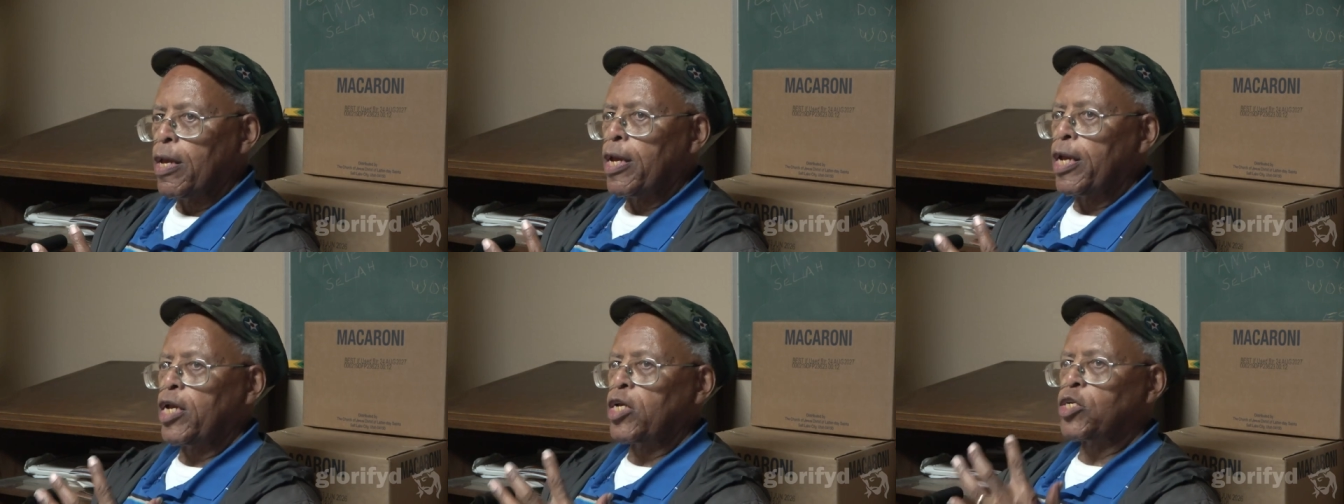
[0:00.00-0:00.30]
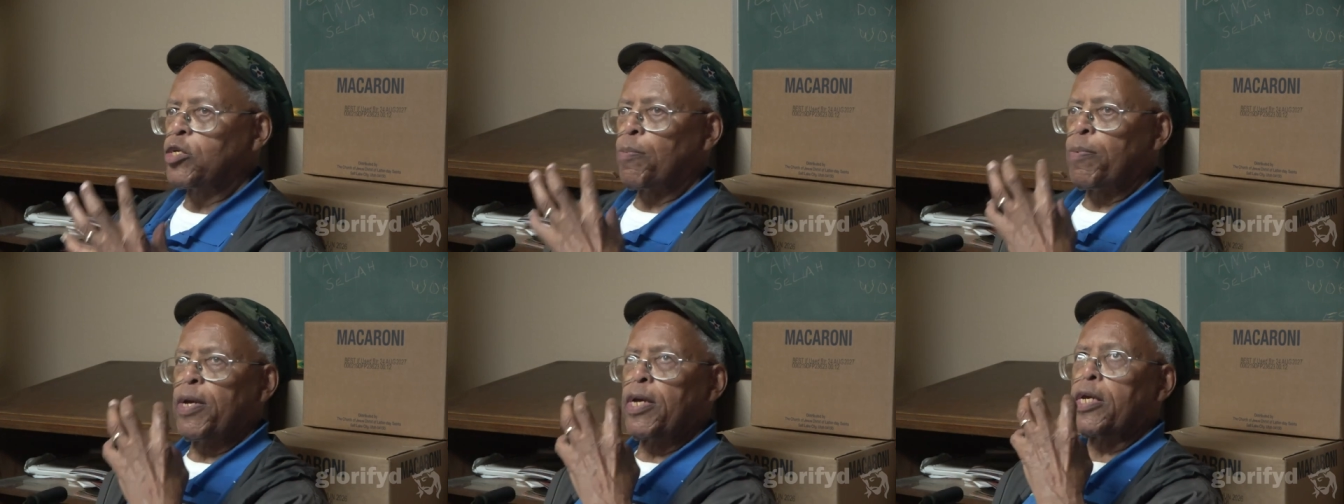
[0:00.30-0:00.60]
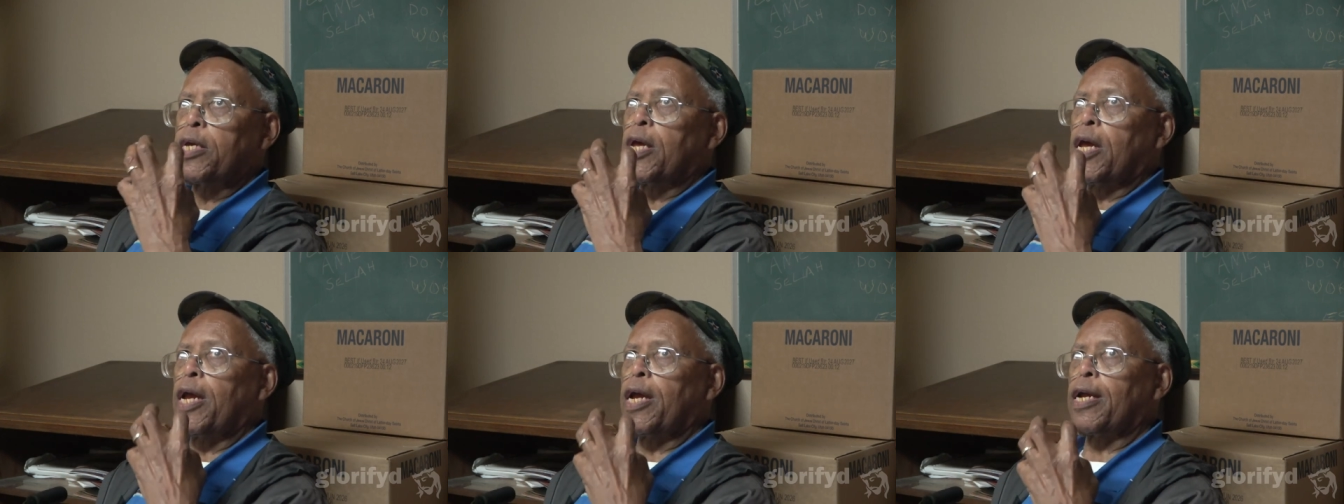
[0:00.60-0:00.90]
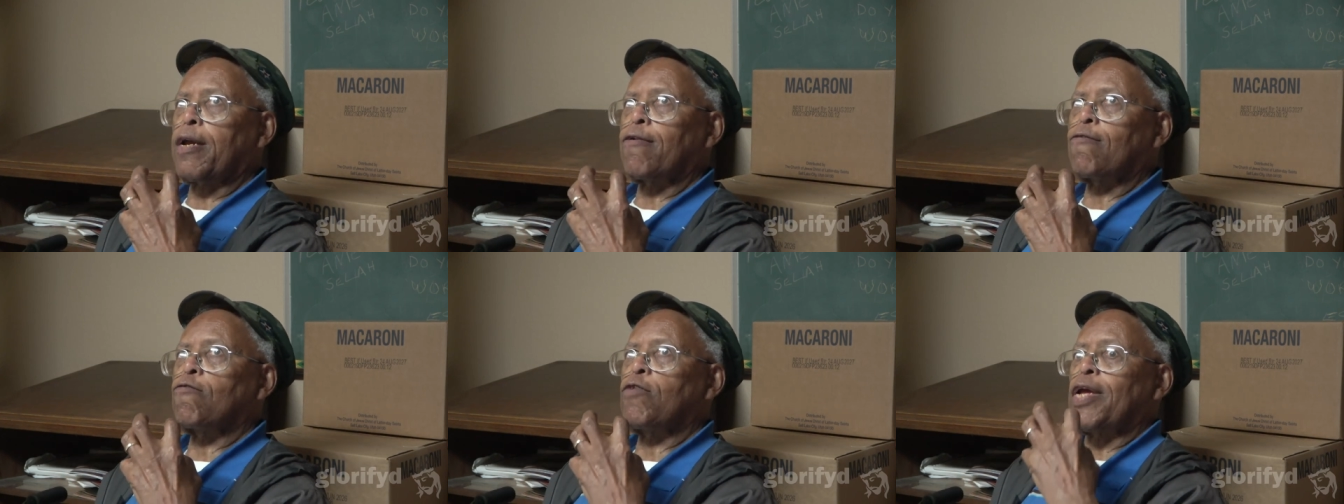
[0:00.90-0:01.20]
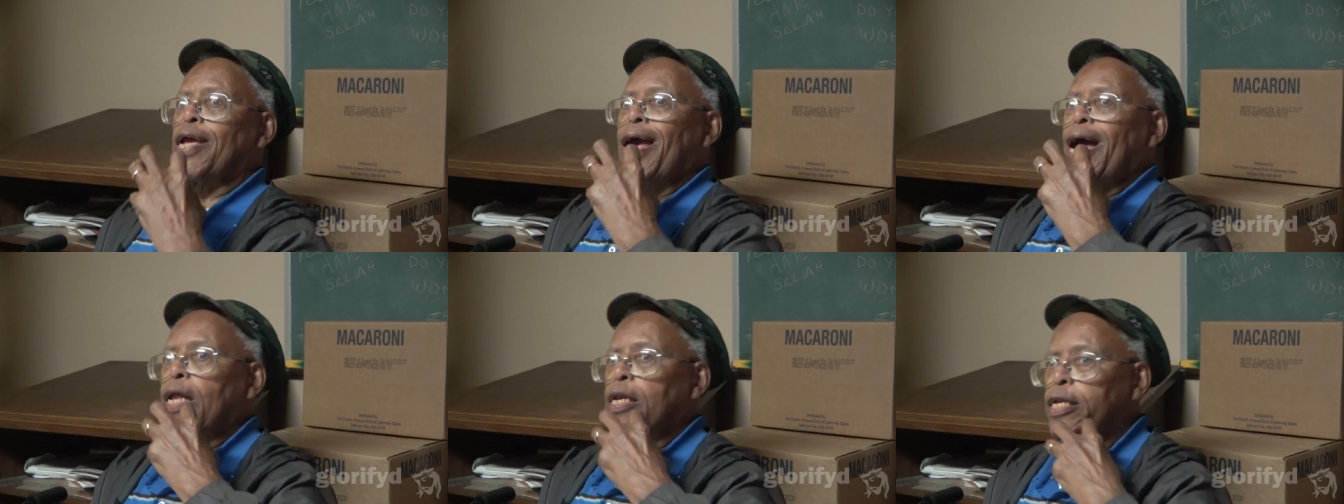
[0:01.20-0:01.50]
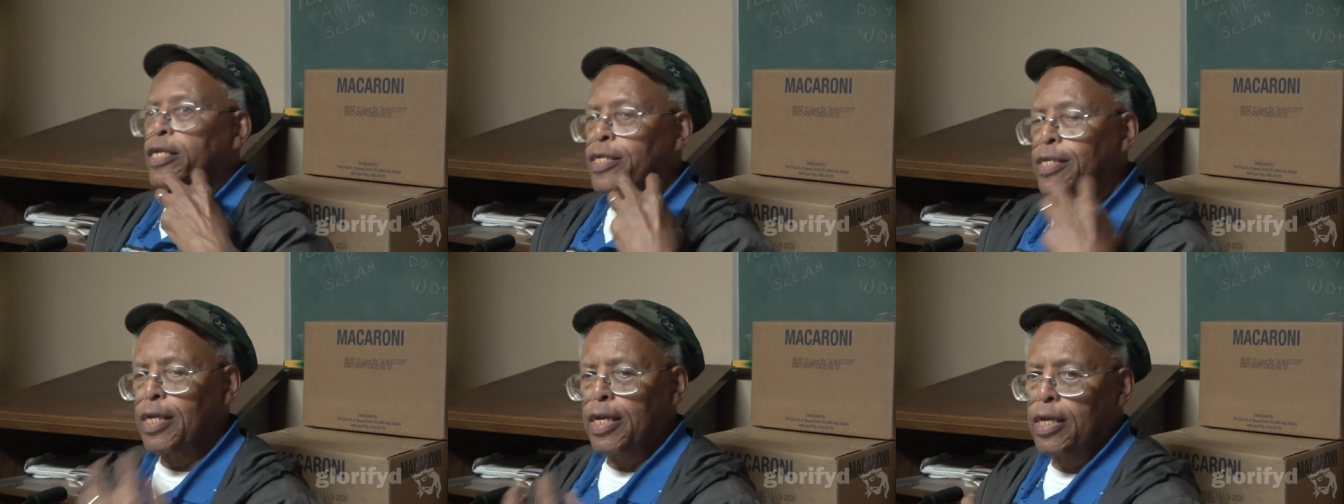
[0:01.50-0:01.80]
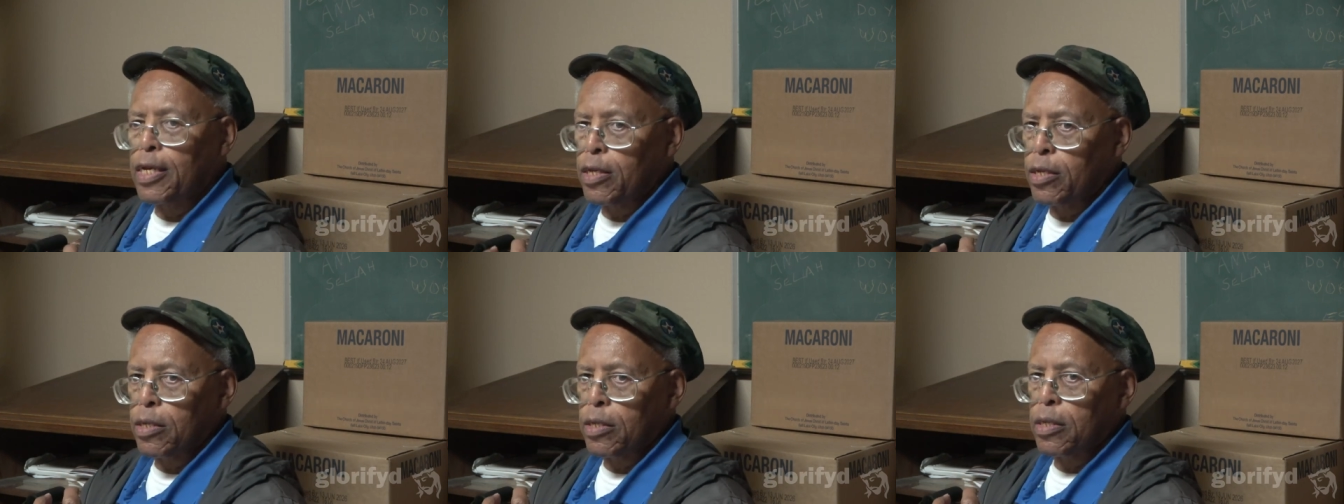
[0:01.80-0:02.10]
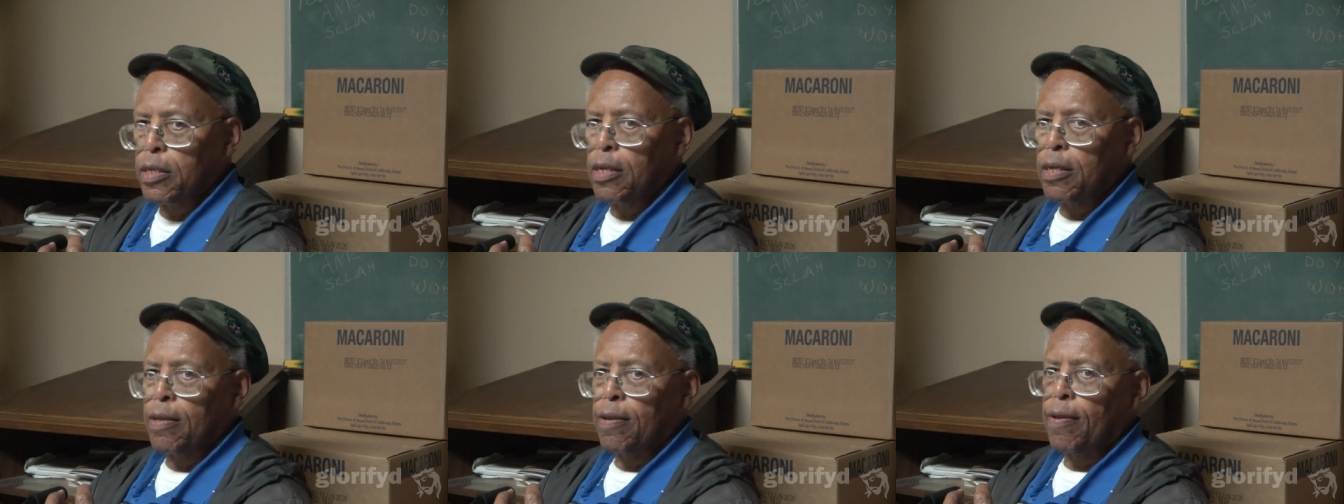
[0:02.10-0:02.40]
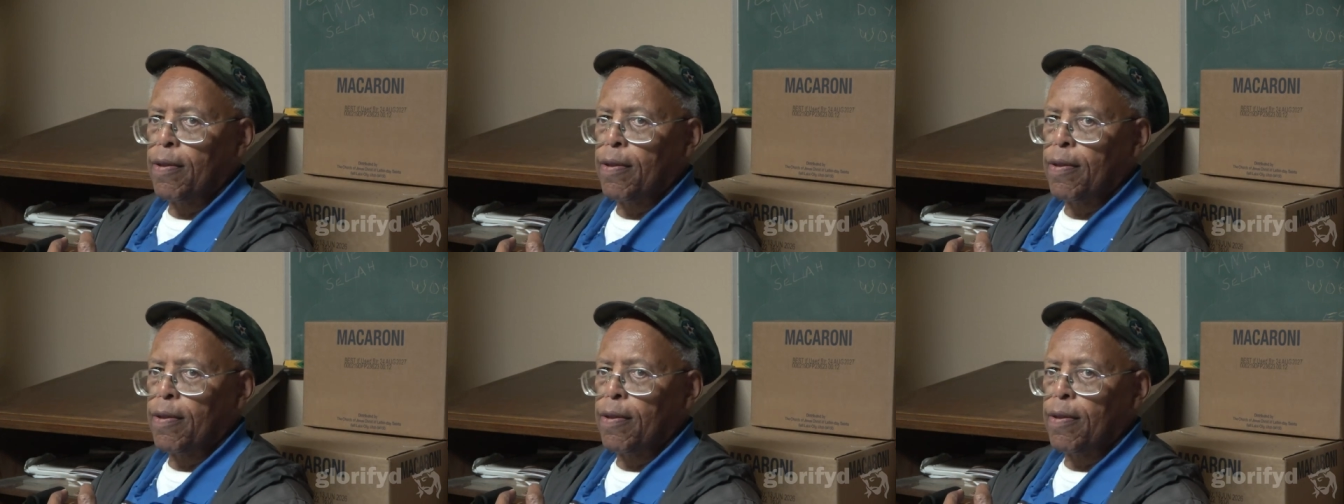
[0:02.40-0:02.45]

He's speaking realities,